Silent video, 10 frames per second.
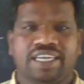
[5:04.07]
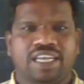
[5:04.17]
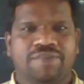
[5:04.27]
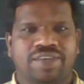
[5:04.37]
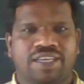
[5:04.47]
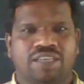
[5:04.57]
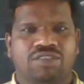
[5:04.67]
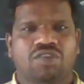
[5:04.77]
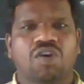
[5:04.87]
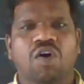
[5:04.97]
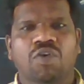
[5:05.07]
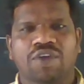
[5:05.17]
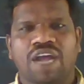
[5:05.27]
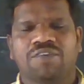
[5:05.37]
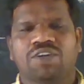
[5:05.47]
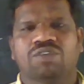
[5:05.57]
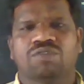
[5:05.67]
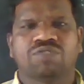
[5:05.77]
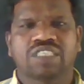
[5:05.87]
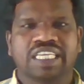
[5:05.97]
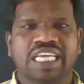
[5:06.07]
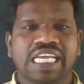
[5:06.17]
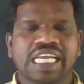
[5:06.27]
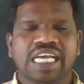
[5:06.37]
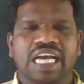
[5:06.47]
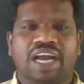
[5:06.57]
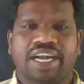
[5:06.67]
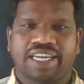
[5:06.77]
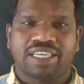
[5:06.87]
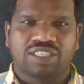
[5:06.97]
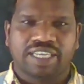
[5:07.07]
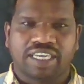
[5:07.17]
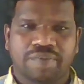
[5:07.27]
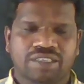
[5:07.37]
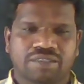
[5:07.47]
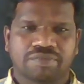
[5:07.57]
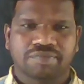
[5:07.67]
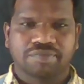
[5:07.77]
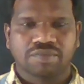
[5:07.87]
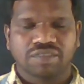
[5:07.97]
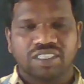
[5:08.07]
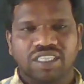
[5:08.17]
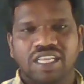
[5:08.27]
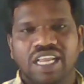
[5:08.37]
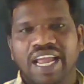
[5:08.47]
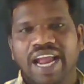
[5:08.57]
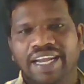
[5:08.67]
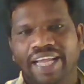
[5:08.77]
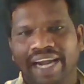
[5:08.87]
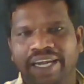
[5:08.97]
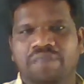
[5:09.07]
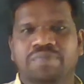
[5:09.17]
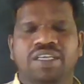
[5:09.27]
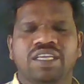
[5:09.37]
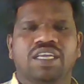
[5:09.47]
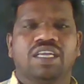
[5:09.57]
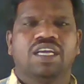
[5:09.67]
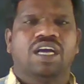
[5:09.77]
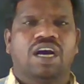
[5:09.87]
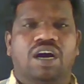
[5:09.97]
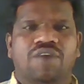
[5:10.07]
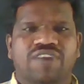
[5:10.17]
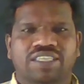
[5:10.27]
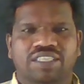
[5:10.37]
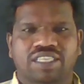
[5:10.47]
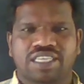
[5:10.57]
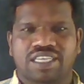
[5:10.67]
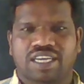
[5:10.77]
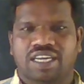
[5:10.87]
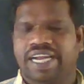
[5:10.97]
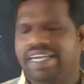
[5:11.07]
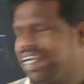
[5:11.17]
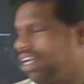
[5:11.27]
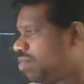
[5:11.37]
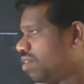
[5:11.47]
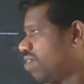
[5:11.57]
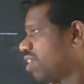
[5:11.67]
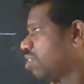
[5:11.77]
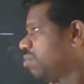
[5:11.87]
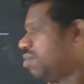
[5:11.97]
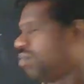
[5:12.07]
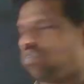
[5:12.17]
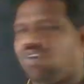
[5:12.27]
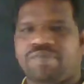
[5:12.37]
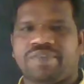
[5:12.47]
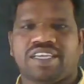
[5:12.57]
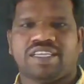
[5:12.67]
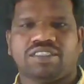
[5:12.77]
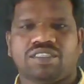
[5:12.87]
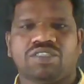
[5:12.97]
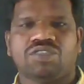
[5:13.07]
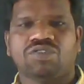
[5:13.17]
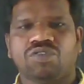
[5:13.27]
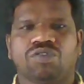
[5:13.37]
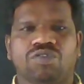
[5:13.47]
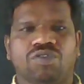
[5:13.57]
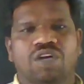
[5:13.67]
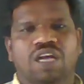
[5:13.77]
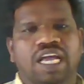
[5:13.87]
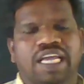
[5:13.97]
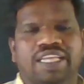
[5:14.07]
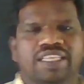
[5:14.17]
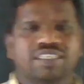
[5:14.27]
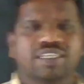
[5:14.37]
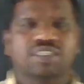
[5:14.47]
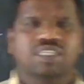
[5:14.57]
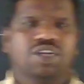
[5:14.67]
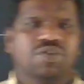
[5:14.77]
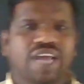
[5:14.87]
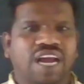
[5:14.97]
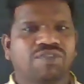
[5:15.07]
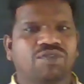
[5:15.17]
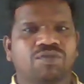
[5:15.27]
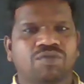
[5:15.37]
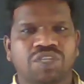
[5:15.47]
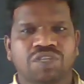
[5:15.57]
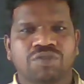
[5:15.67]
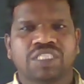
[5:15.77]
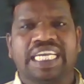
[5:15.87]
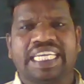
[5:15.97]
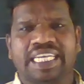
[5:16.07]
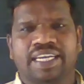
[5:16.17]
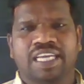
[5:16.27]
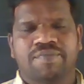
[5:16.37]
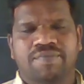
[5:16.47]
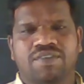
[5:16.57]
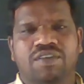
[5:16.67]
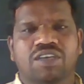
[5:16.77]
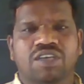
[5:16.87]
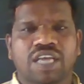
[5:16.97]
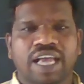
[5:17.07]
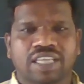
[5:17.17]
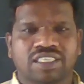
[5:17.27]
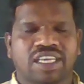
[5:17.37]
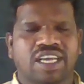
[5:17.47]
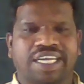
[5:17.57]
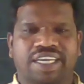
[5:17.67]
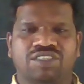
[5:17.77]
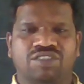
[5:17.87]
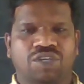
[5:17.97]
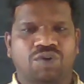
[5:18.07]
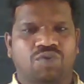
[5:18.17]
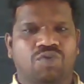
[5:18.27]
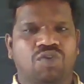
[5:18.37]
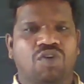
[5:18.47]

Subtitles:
type here, or we have to use the return statements at the end of the function here, at the end of the function of the program here. So in this session we have to use the return type as a return zero.